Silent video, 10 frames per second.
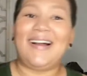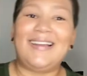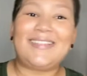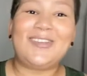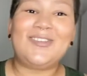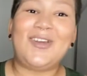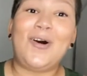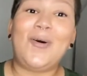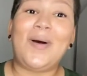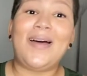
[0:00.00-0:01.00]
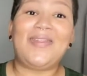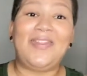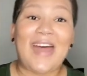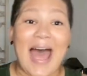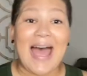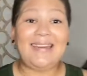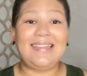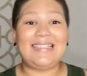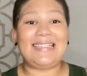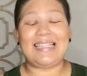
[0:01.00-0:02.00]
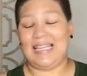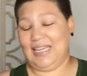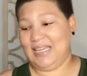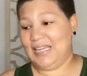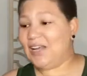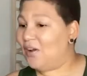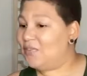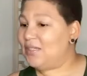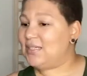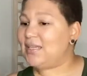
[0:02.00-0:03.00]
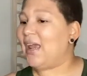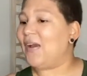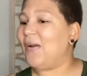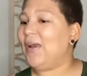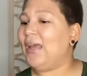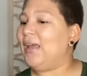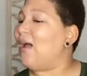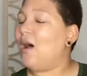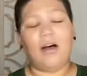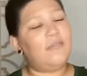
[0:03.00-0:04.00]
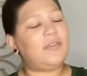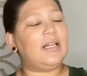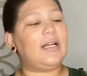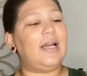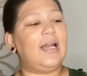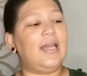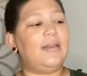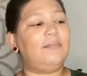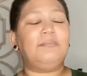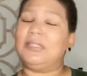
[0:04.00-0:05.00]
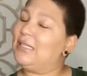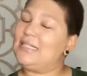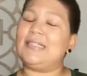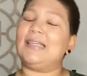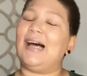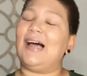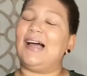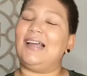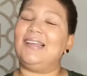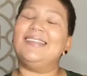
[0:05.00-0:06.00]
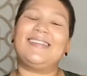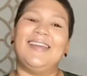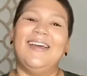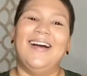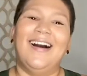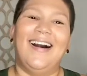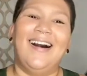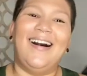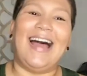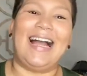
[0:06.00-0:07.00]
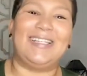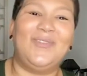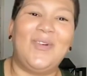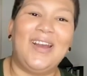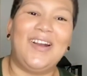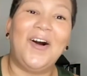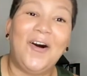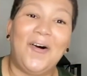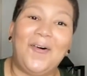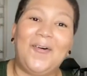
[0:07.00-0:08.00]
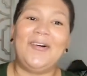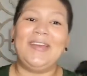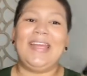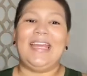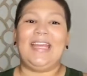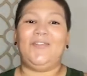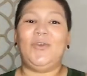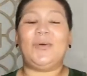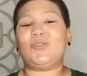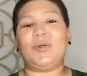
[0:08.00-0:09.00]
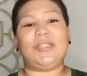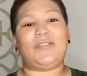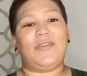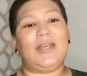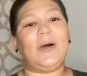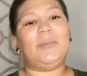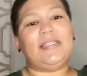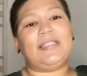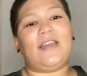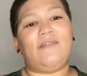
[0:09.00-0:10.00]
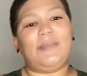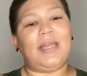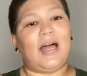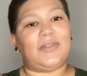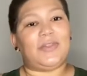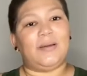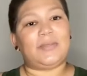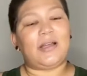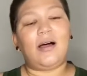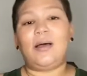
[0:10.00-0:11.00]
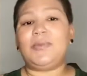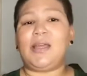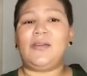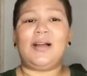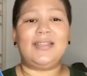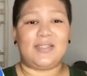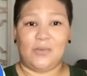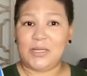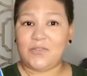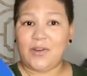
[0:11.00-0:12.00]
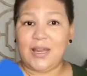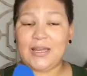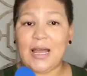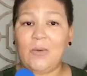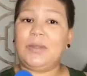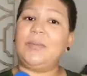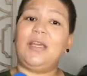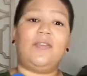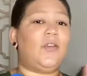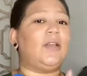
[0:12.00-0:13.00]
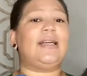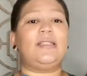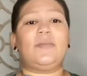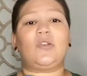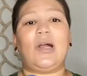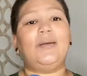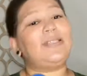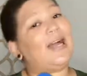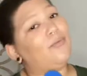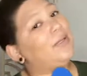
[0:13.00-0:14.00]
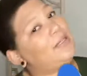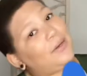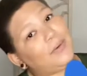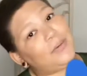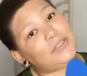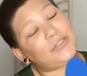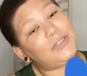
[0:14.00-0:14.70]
guys, so that is the end of this Aerie offline plus size activewear haul. If you enjoyed this video, please give me a thumbs up. Thank you guys so much for hanging out with me. If you're not subscribed, I really don't know what